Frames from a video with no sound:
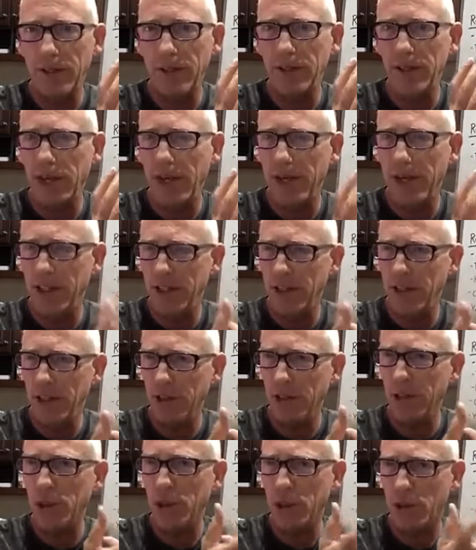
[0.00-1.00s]
The
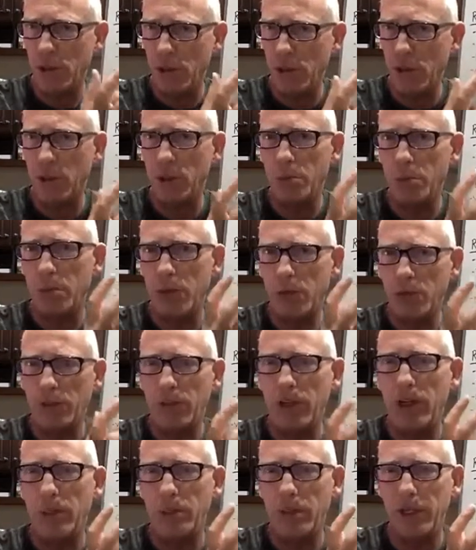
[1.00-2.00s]
ideal troll
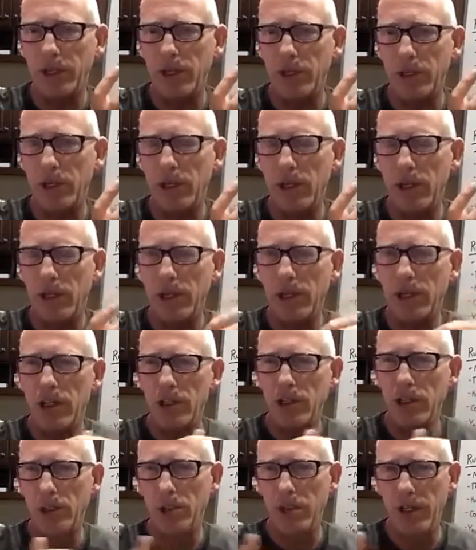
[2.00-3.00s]
profile picture
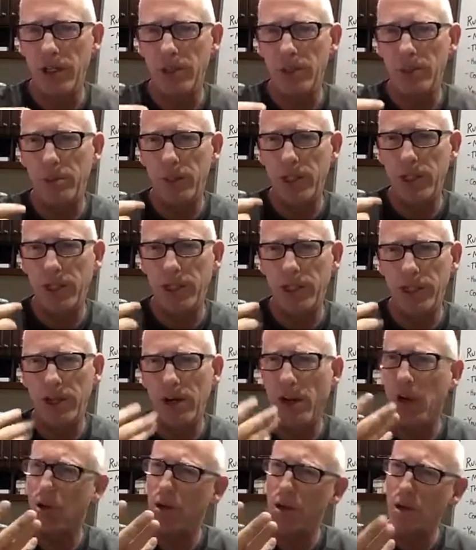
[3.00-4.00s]
should either be a
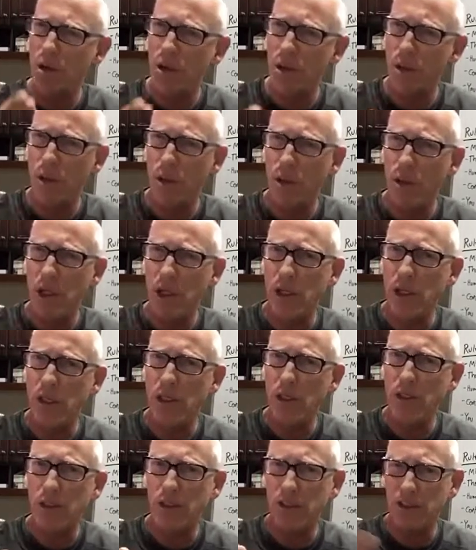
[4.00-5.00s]
cartoon,
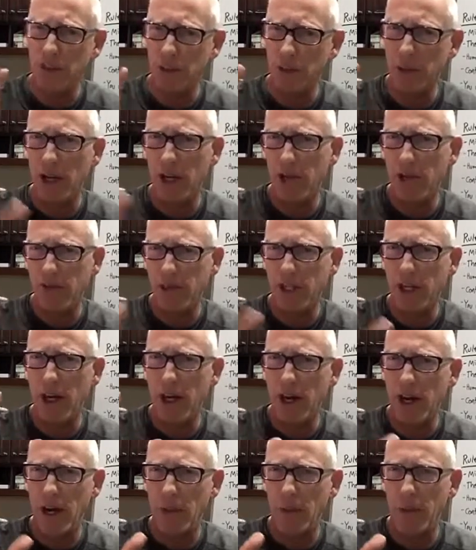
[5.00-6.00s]
some kind of a
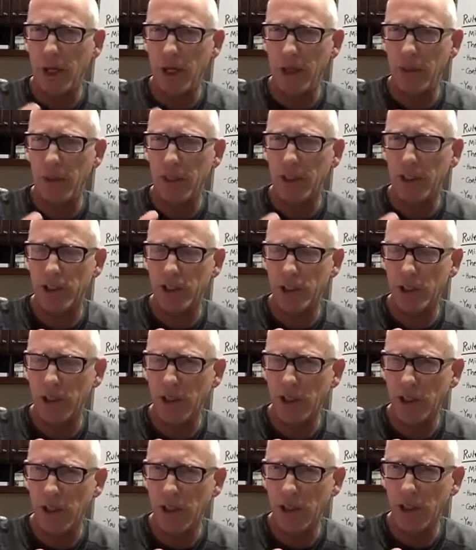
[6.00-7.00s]
comic
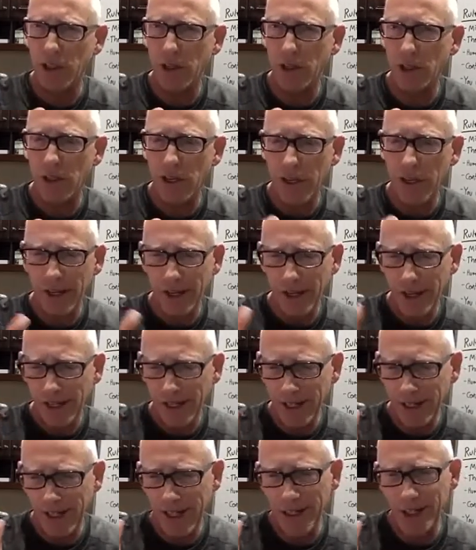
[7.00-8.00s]
picture.
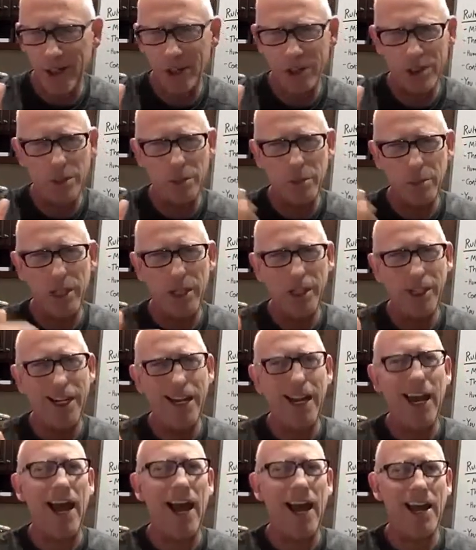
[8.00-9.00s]
Could also be a
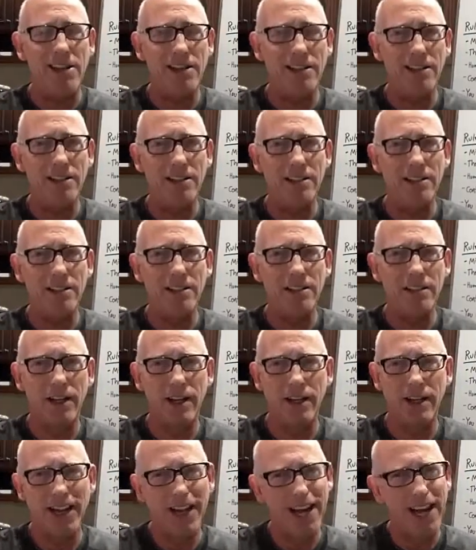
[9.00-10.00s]
cat.
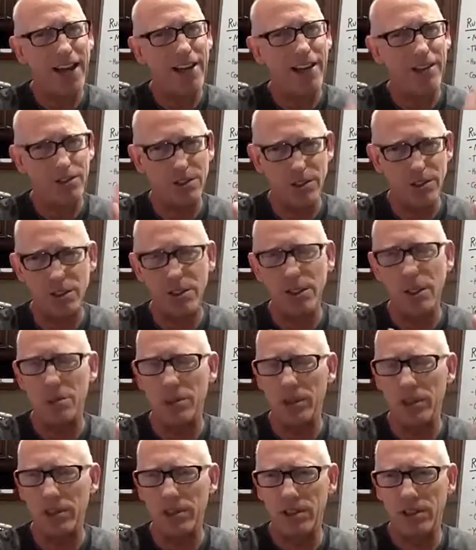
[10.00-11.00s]
A cat is
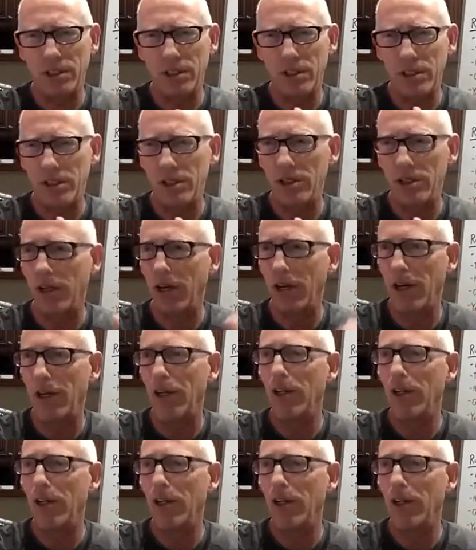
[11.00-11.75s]
a good